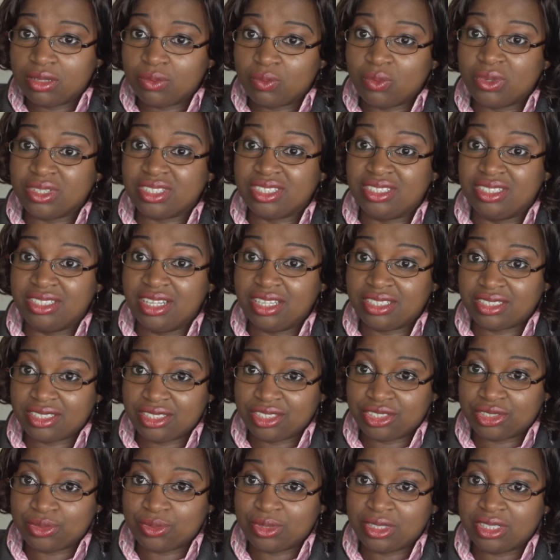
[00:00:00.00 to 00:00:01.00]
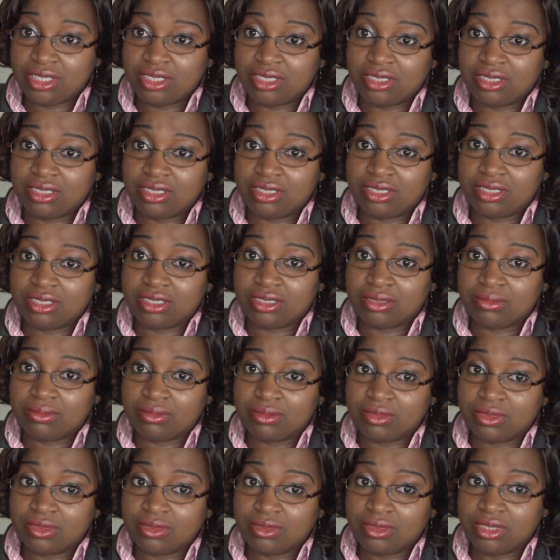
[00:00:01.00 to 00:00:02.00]
was necessary
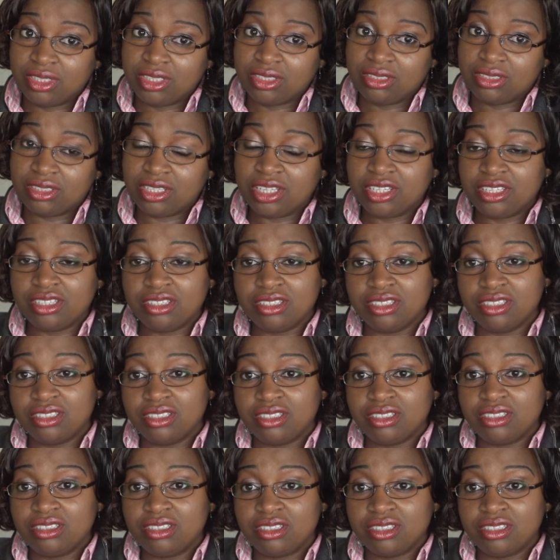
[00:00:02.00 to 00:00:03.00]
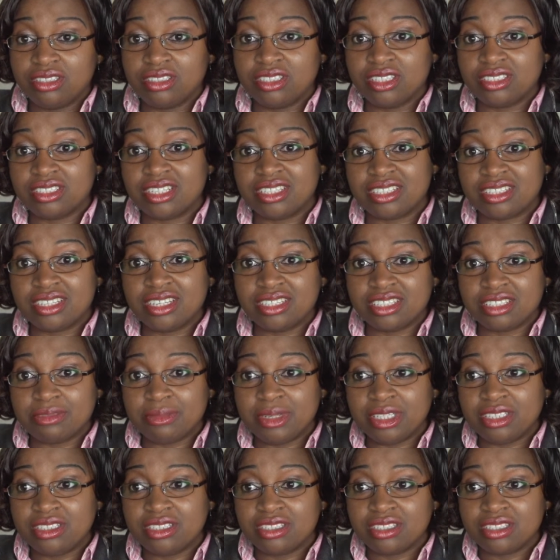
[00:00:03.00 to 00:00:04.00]
in taking the QLTS
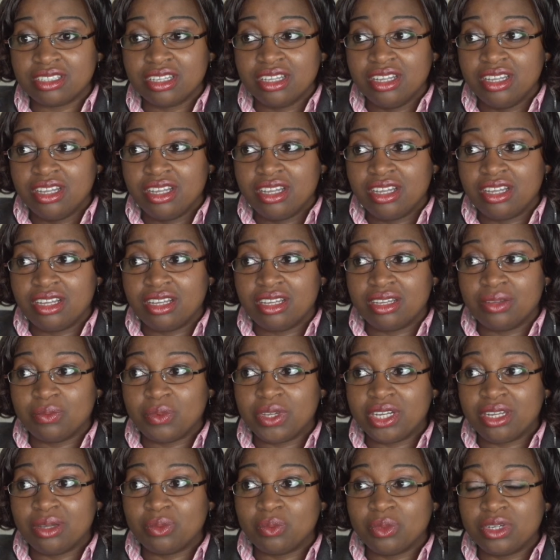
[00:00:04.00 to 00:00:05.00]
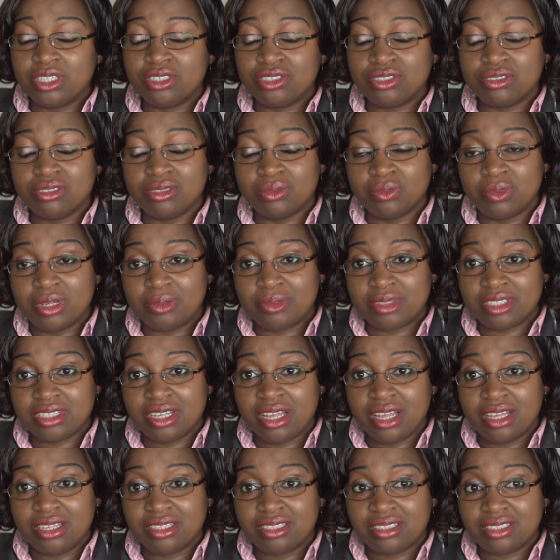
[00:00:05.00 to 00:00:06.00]
assessments when I went to the
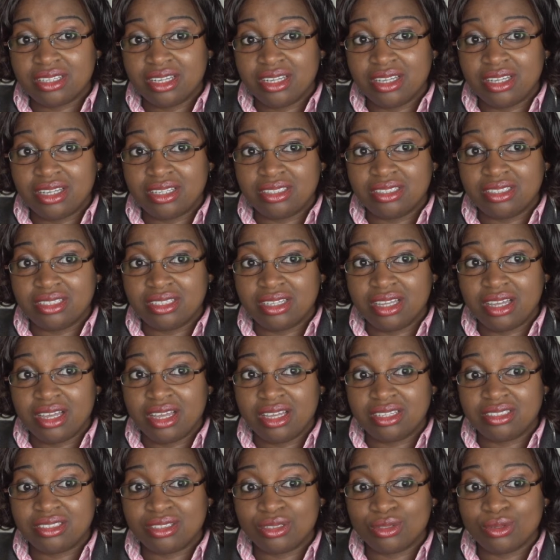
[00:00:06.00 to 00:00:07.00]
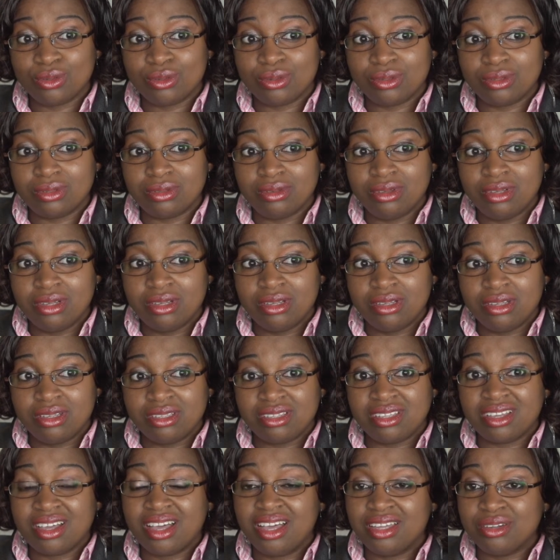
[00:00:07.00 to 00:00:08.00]
website and I saw
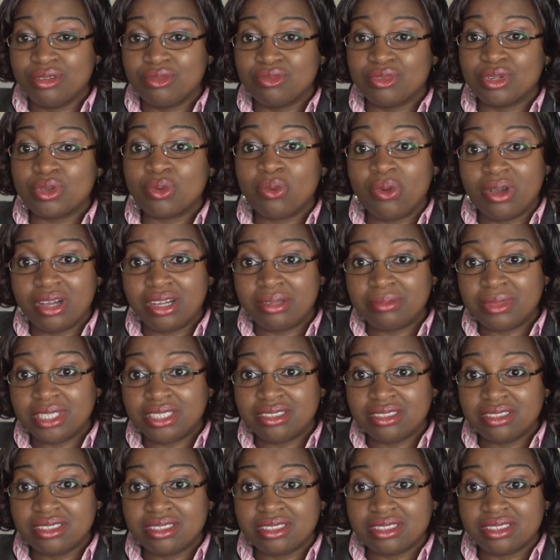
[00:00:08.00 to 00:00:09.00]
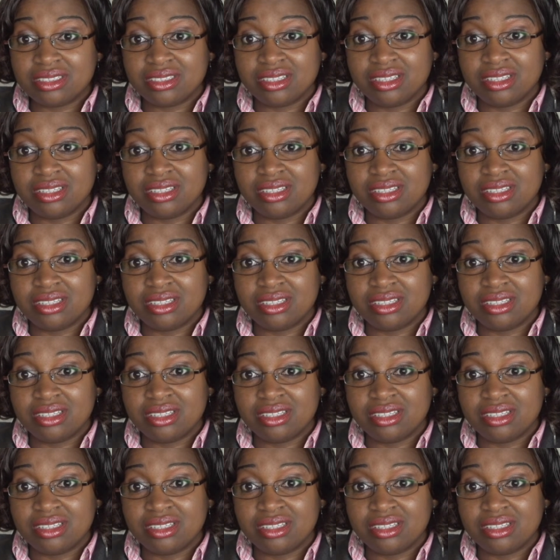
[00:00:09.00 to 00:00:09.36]
the kind of requirements,